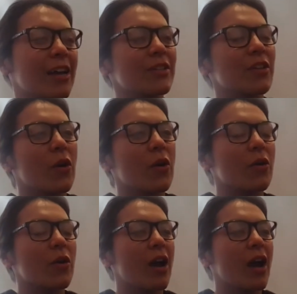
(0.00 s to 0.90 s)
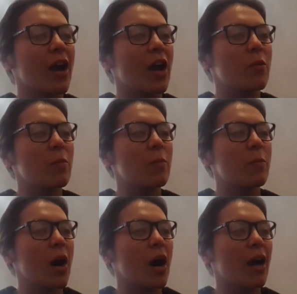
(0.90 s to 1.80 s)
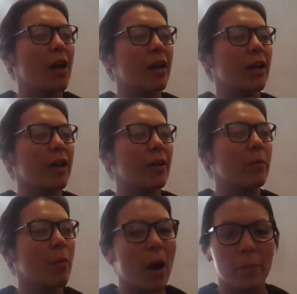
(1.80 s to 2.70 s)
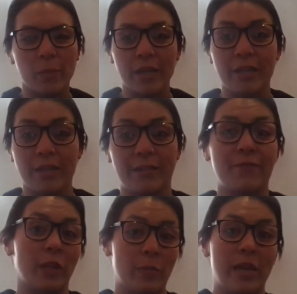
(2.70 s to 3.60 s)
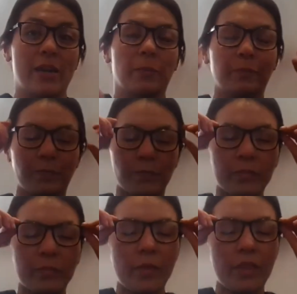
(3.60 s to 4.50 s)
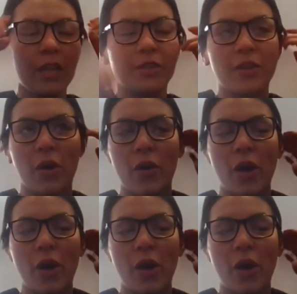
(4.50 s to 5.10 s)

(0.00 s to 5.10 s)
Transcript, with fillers: so um, my mum is Filipino, so